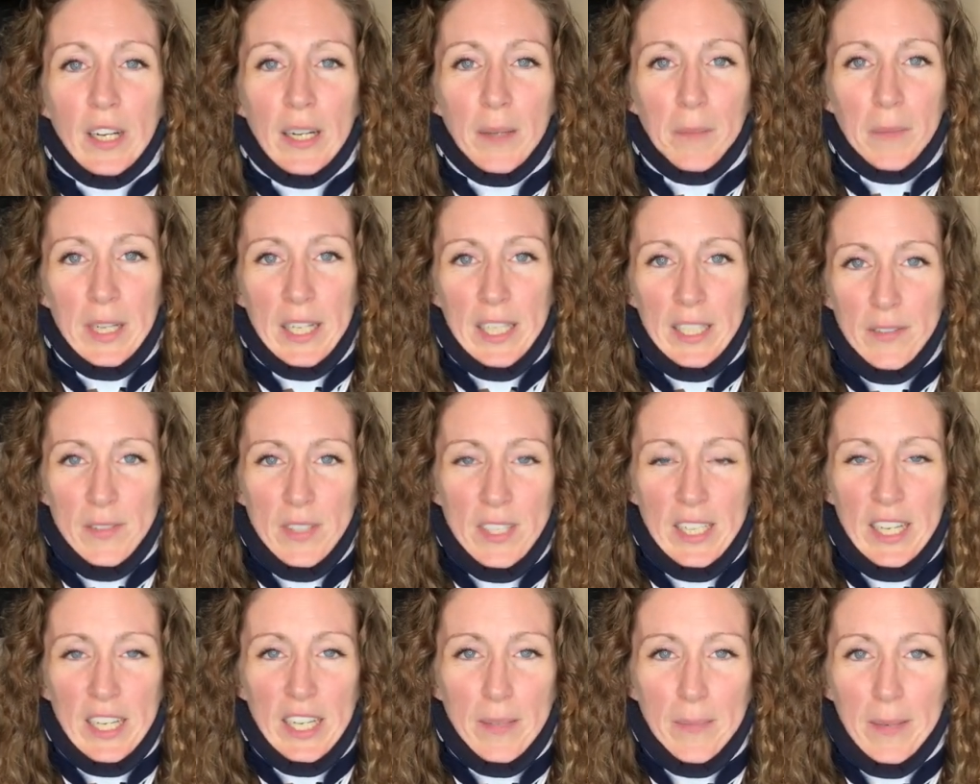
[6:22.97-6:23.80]
and I'm kind of
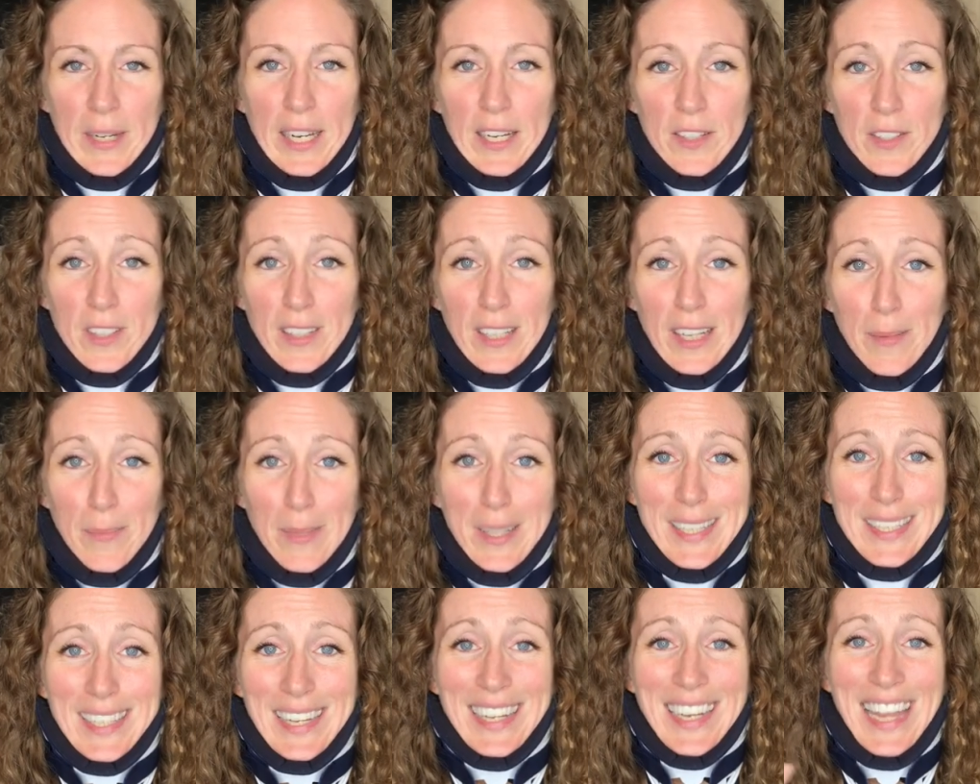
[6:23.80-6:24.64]
stuck at my house a lot
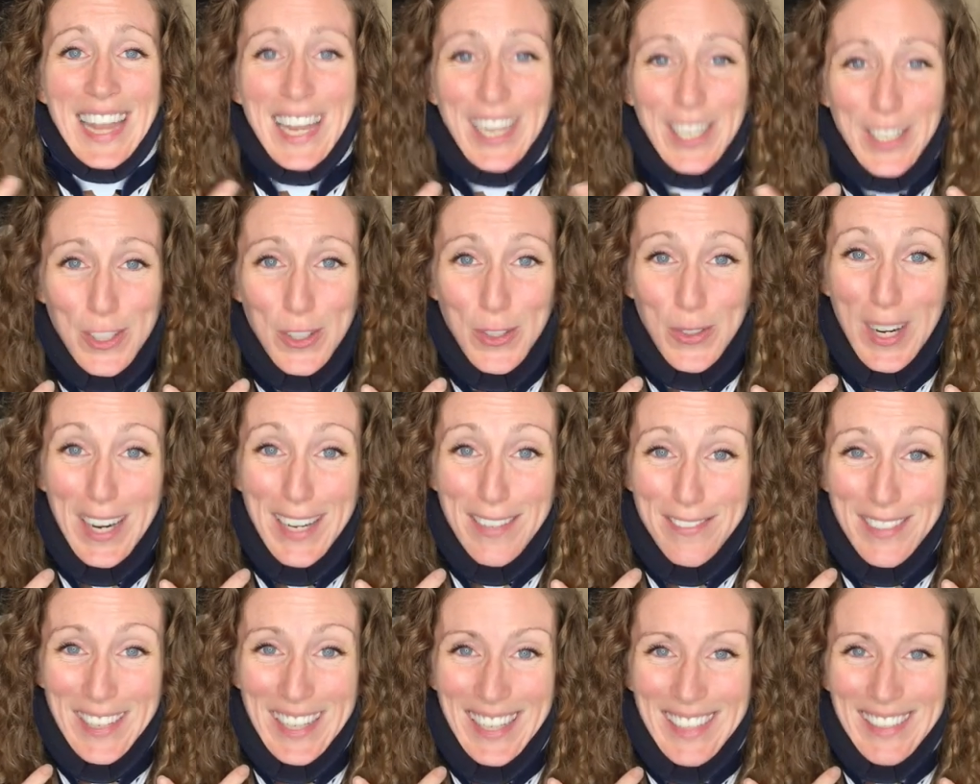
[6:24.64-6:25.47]
because I can't
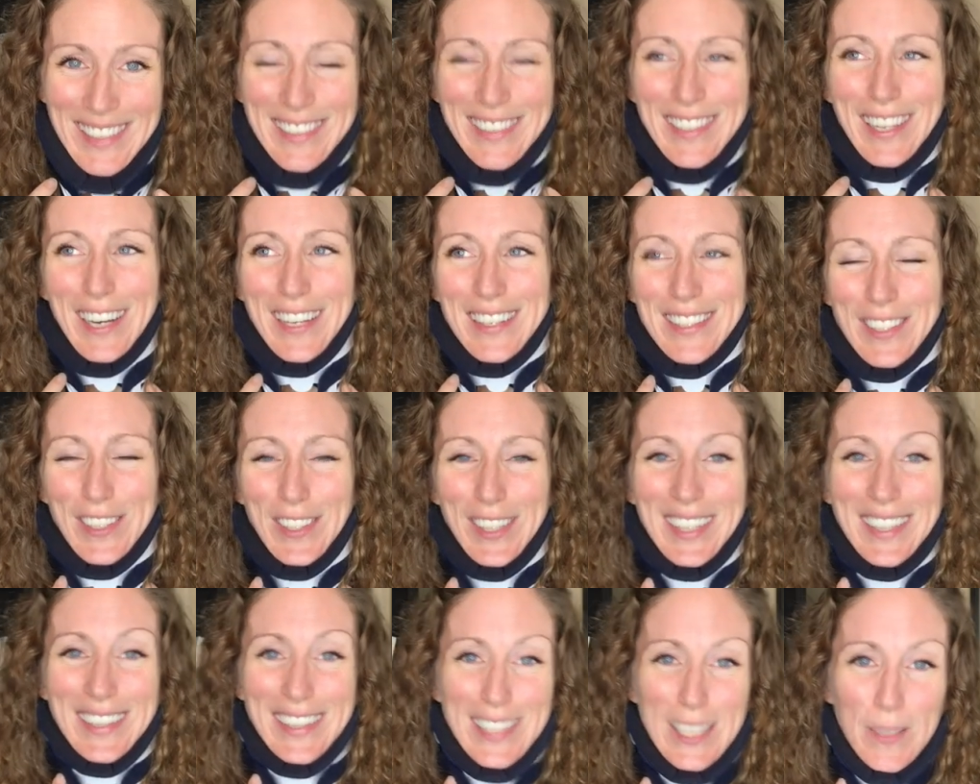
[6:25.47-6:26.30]
drive yet, not until
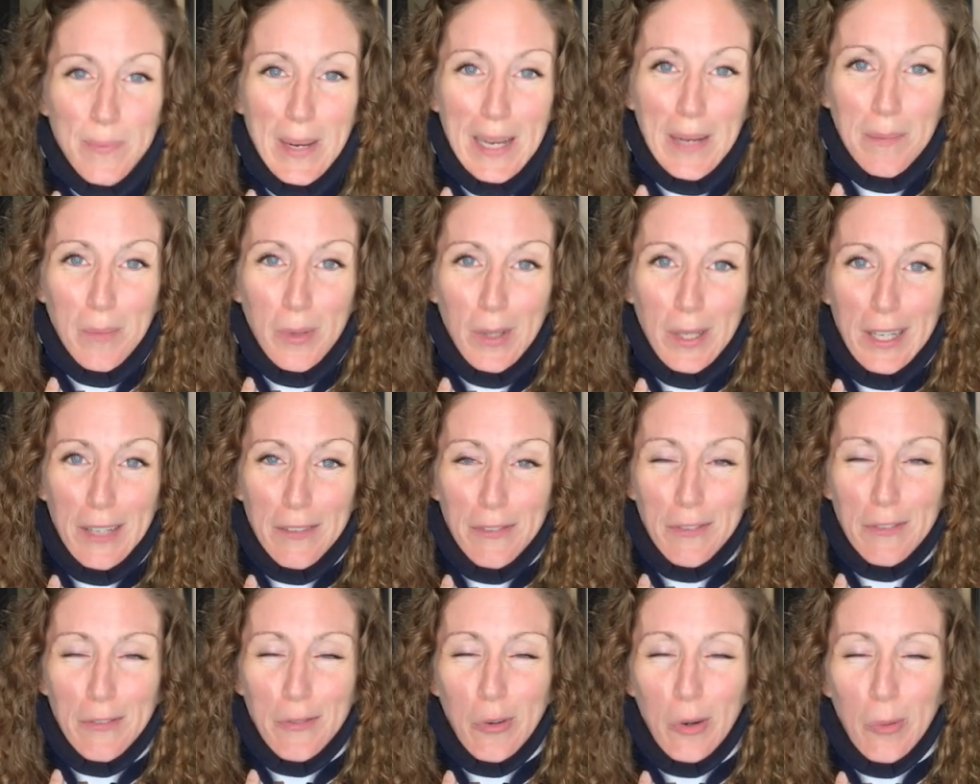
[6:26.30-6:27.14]
I get this bad boy
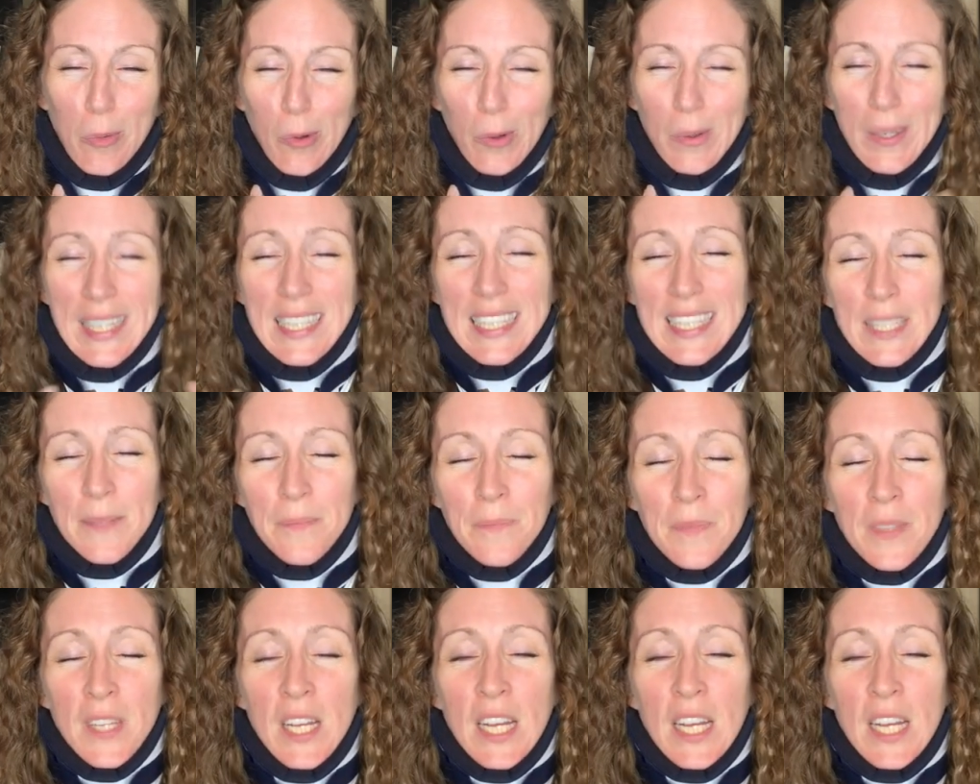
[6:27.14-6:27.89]
off in 4 more weeks.